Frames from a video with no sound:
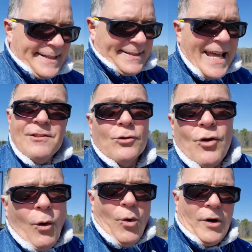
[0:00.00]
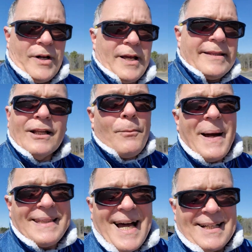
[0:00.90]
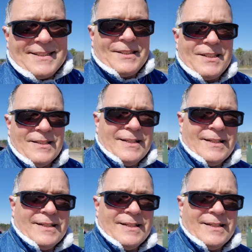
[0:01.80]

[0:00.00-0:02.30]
They do no work. They don't pay taxes.